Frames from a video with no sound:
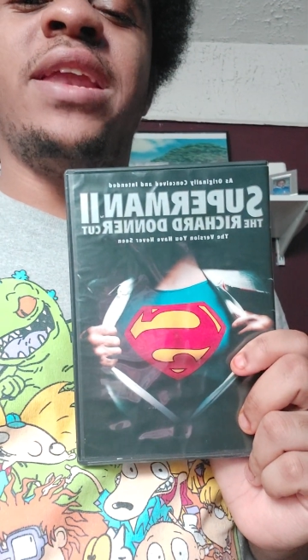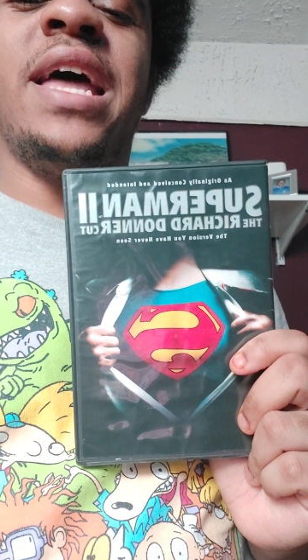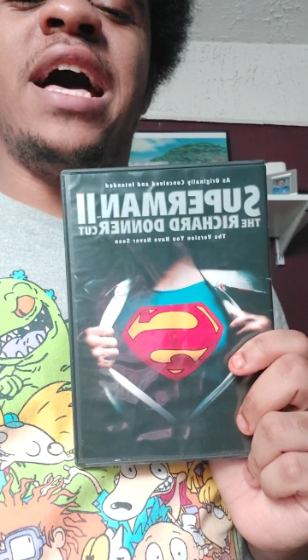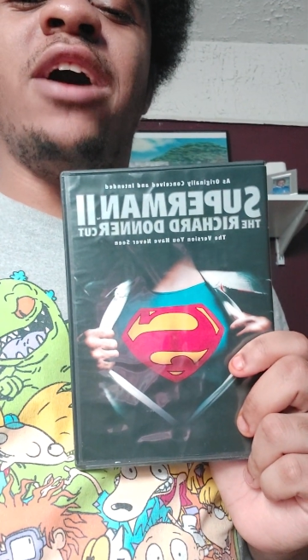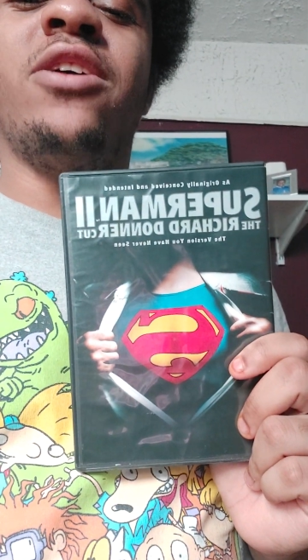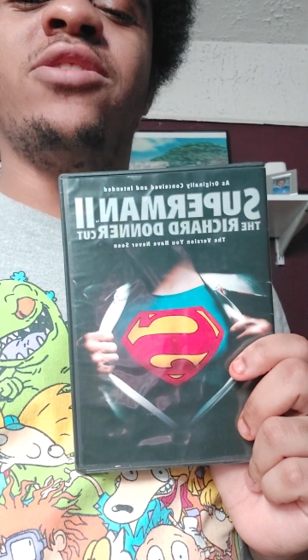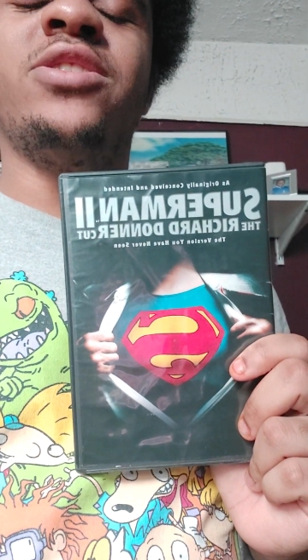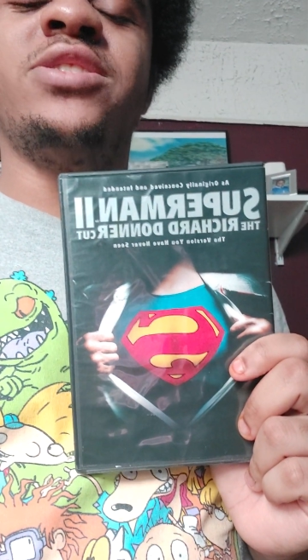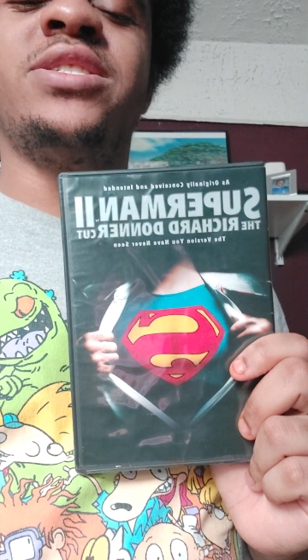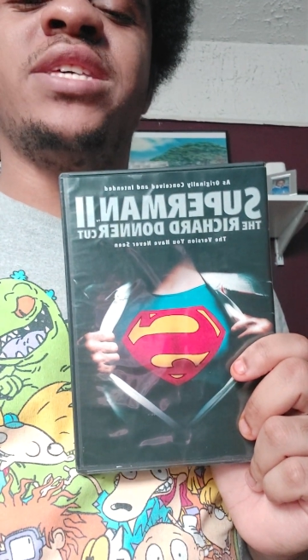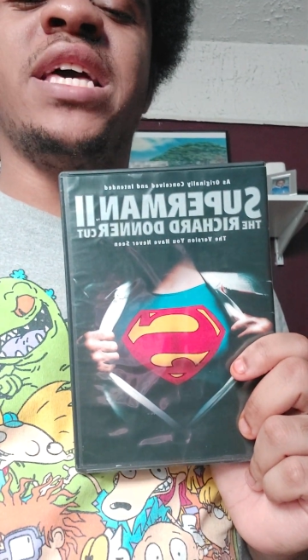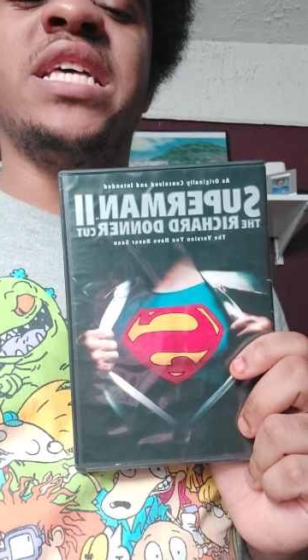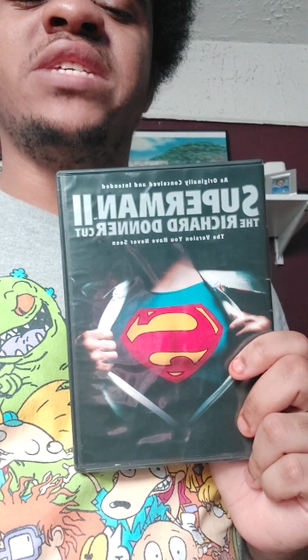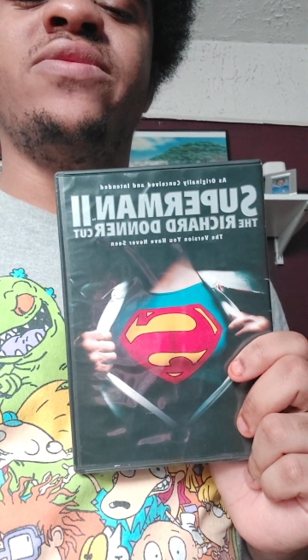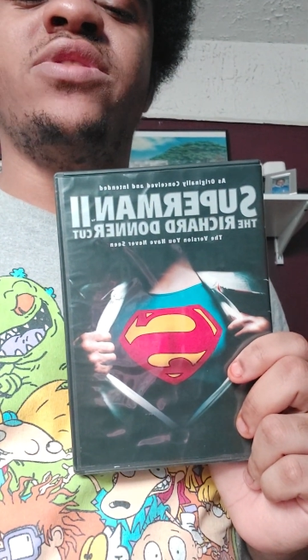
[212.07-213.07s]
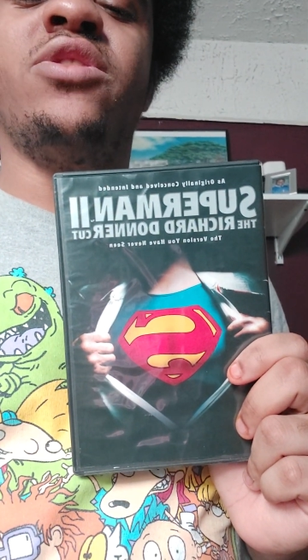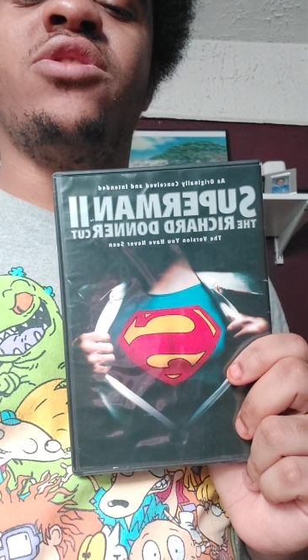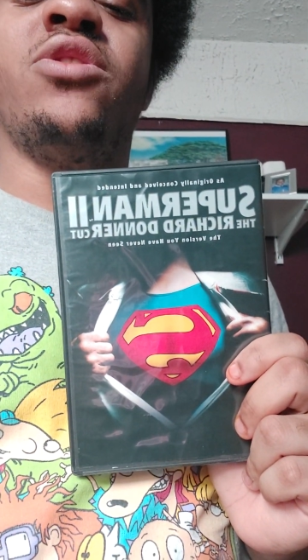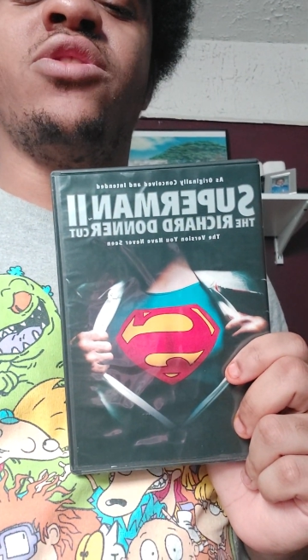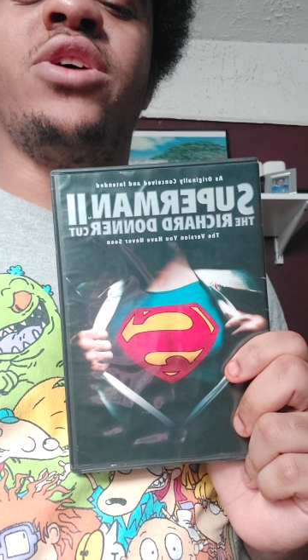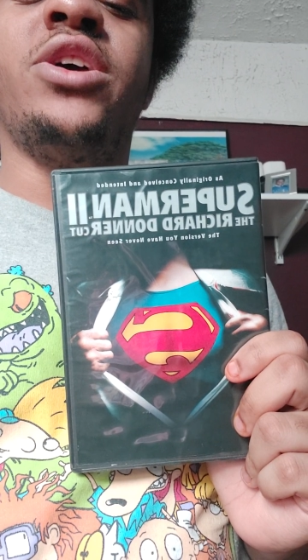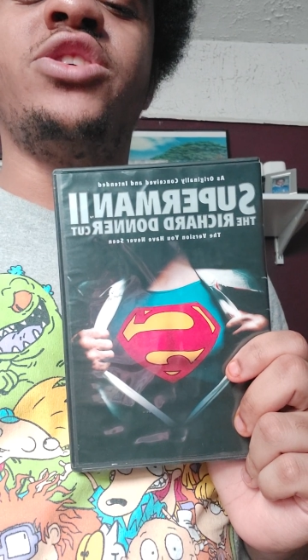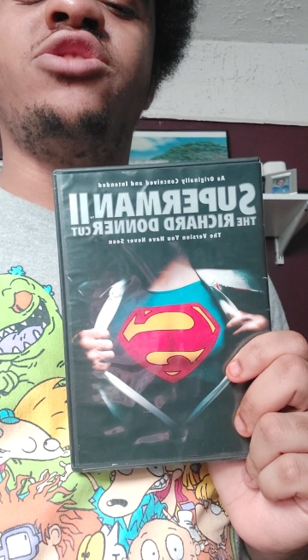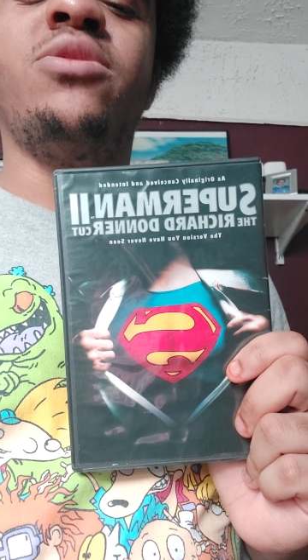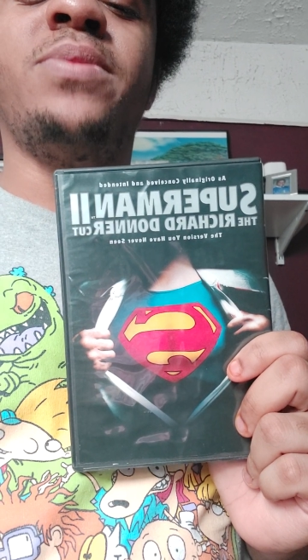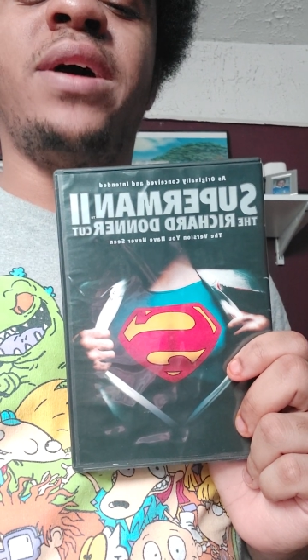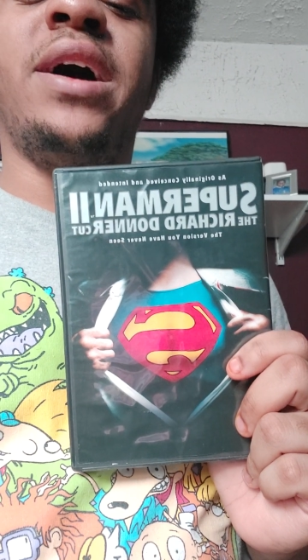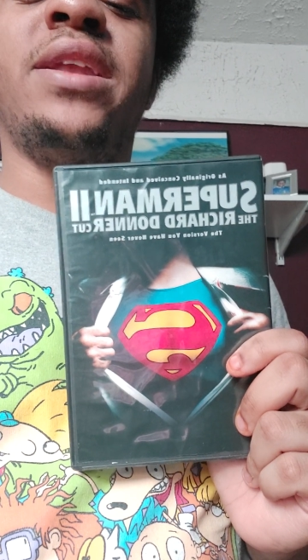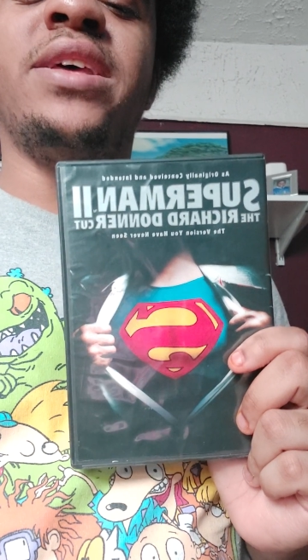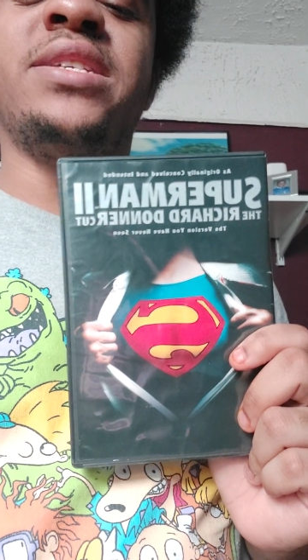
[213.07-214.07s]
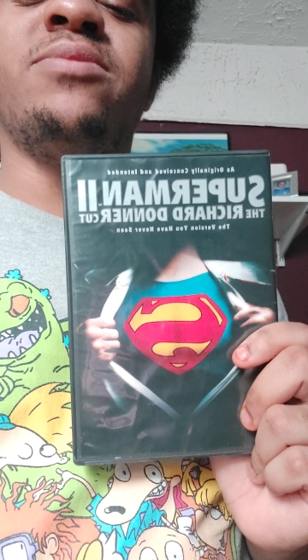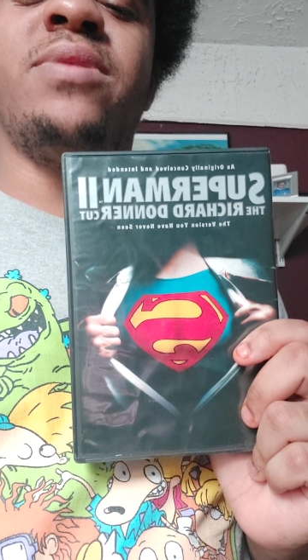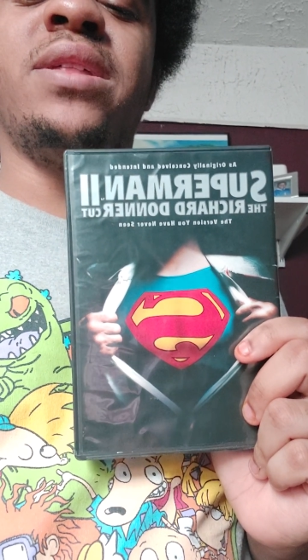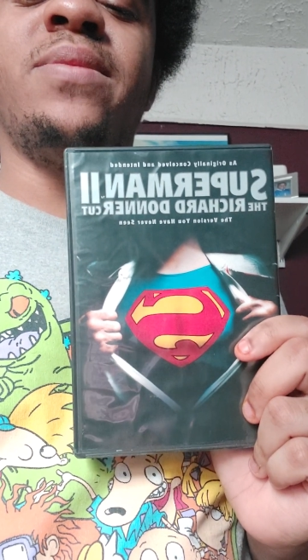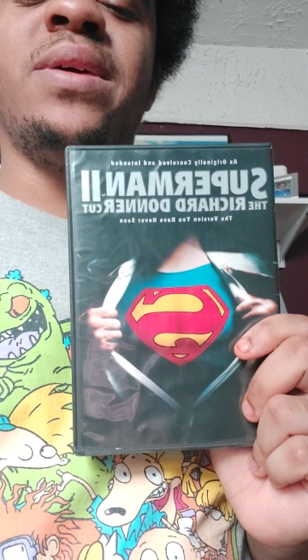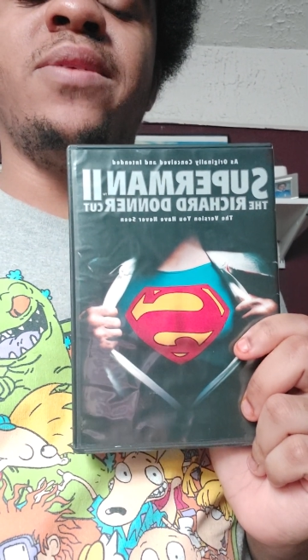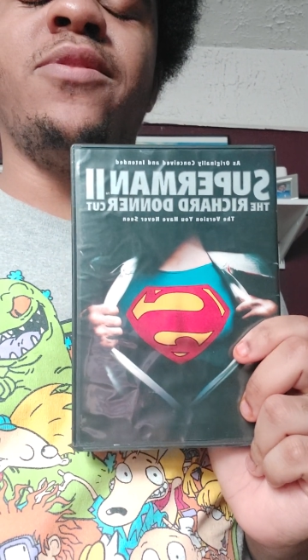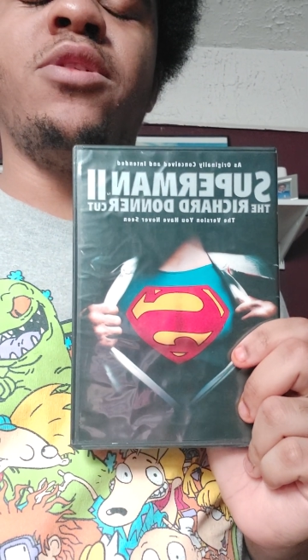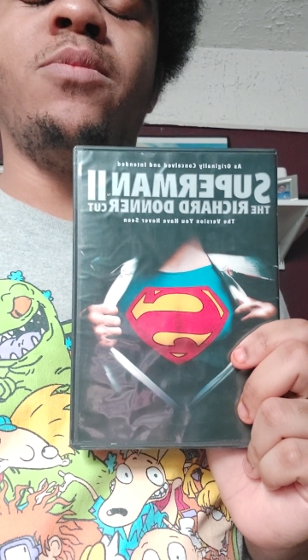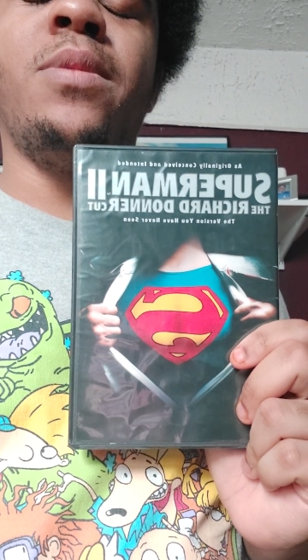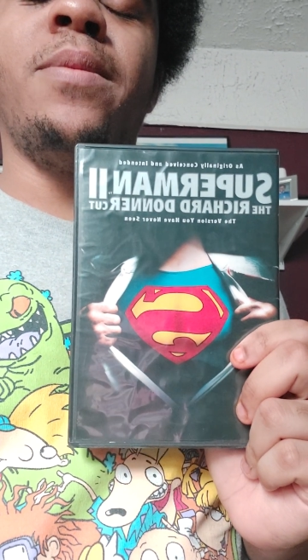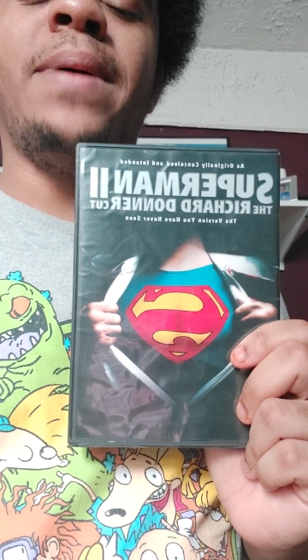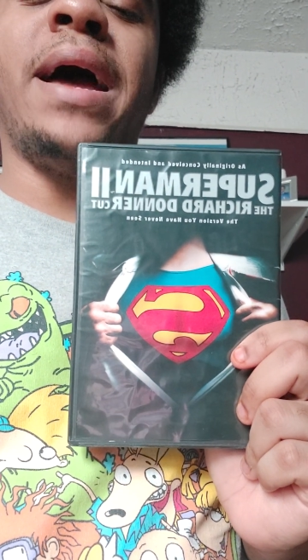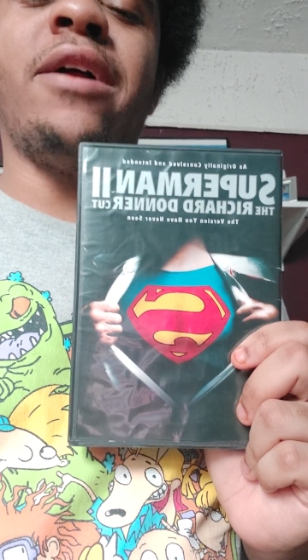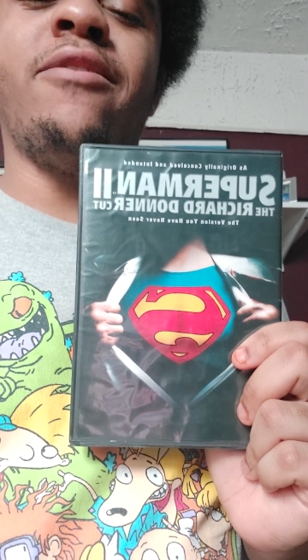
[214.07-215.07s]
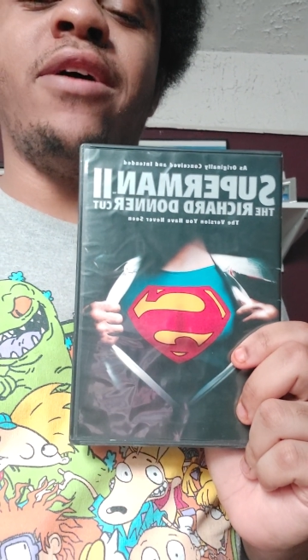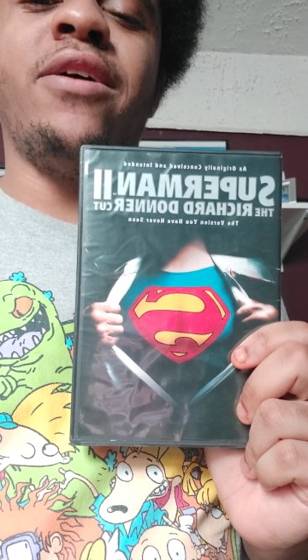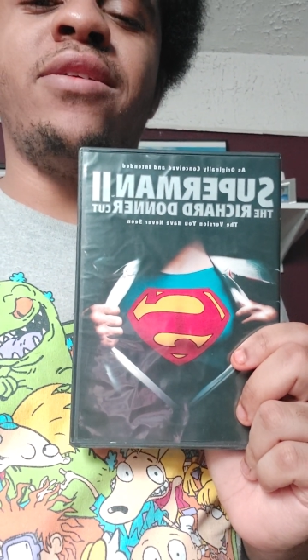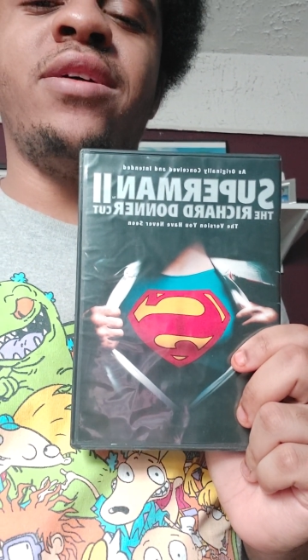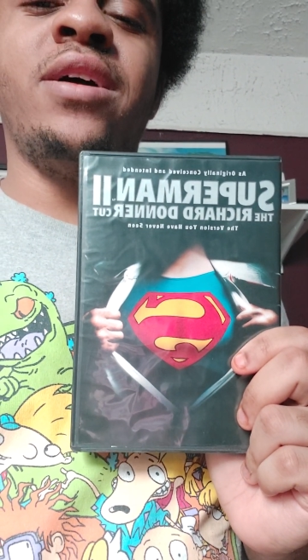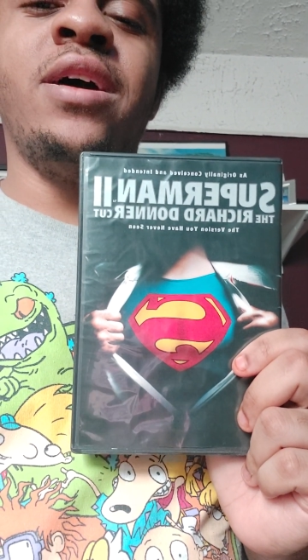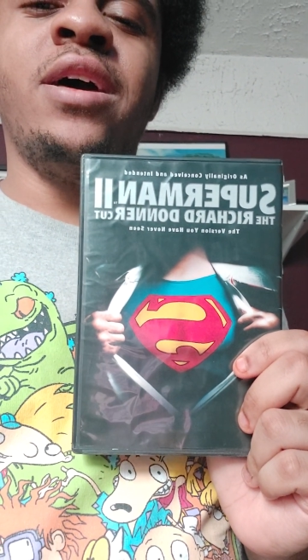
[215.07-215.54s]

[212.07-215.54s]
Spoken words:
Now, just in case you don't know the history behind this one, let me give you a little bit of background.